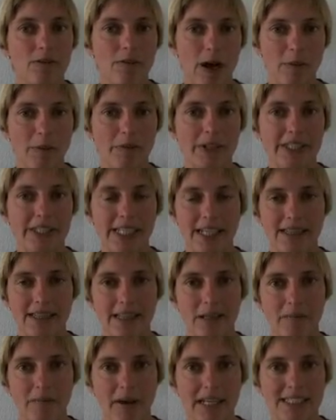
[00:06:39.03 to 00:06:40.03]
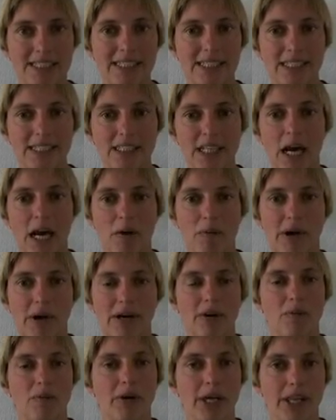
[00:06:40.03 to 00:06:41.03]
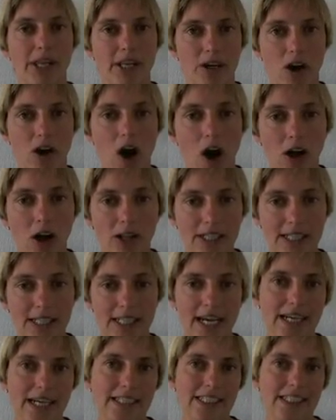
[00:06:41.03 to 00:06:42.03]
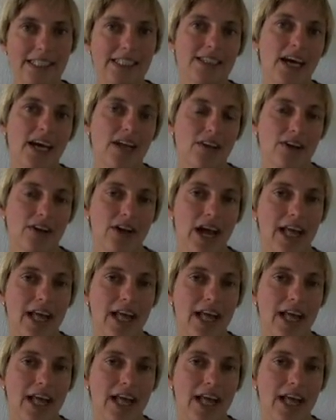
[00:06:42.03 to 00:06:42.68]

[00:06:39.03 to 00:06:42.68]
represent them as this network where they're all connected together.